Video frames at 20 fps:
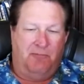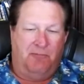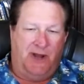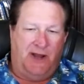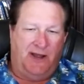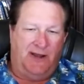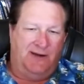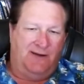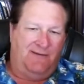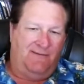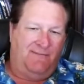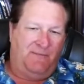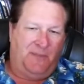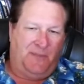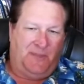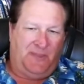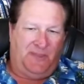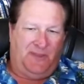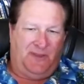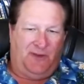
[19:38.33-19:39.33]
But
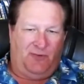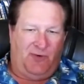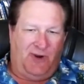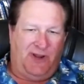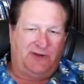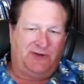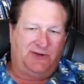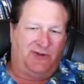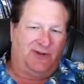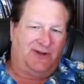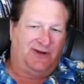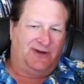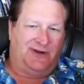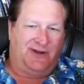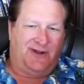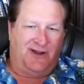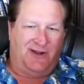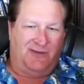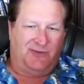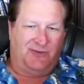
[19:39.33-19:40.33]
the rental
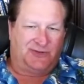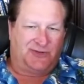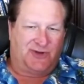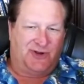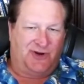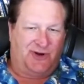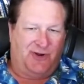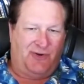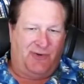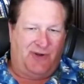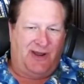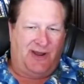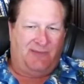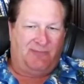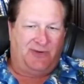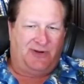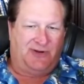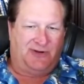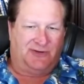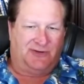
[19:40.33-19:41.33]
income is going to go
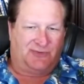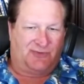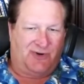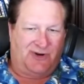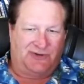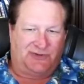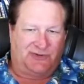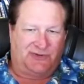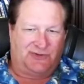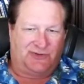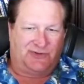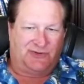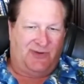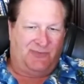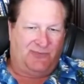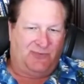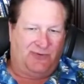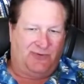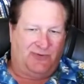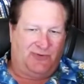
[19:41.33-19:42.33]
up because rents
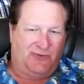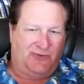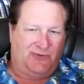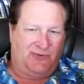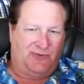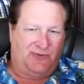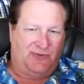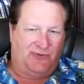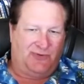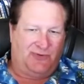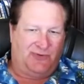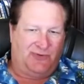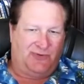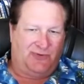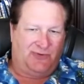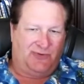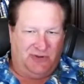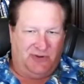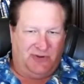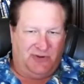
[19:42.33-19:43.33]
go up with
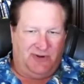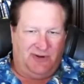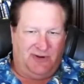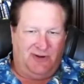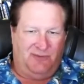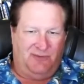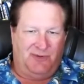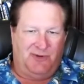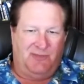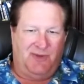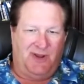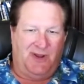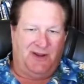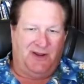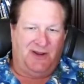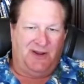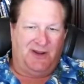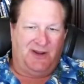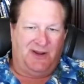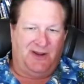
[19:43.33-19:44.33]
inflation.
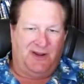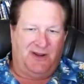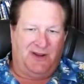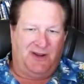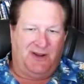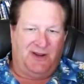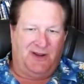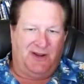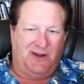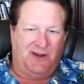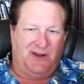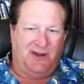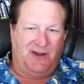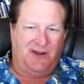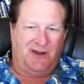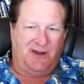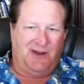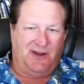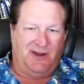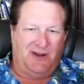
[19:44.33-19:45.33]
So he'll be
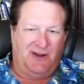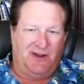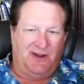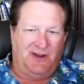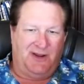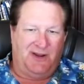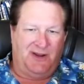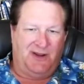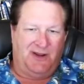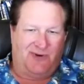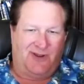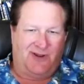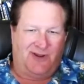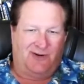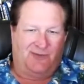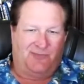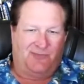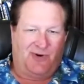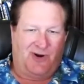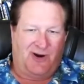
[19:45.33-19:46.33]
making more and more
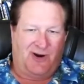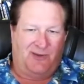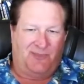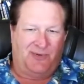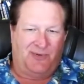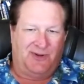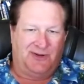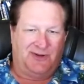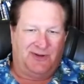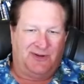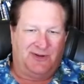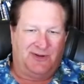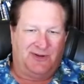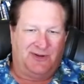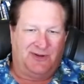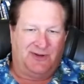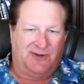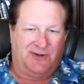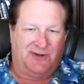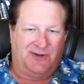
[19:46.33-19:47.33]
money over time on the
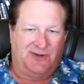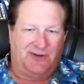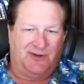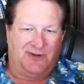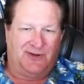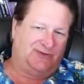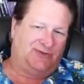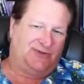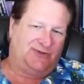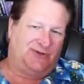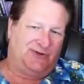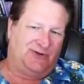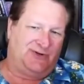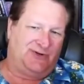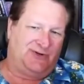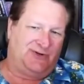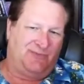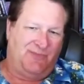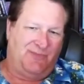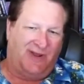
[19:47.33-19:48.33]
rental properties
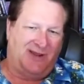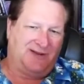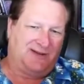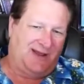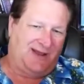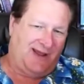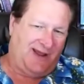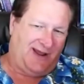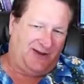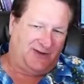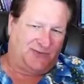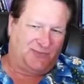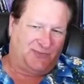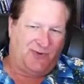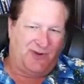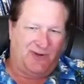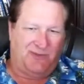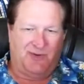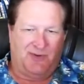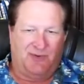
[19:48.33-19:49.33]
that he's using to
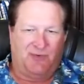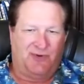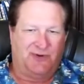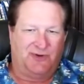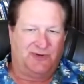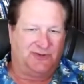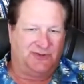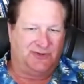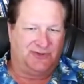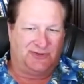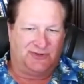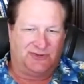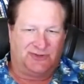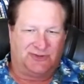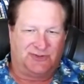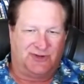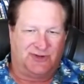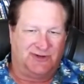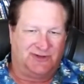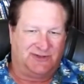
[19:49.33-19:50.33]
make the house payment,
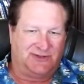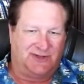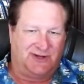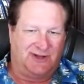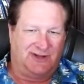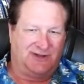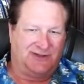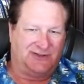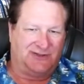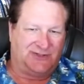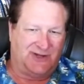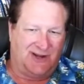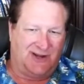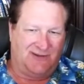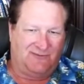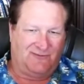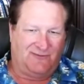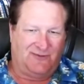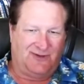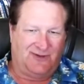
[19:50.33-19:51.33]
which is just going to stay the
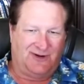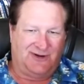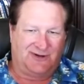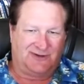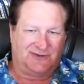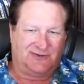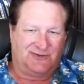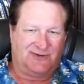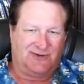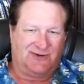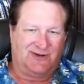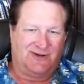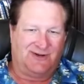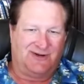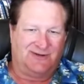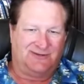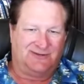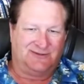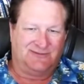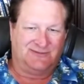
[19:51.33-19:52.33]
same for the next
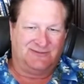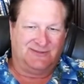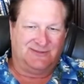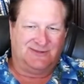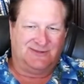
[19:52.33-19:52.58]
30 years.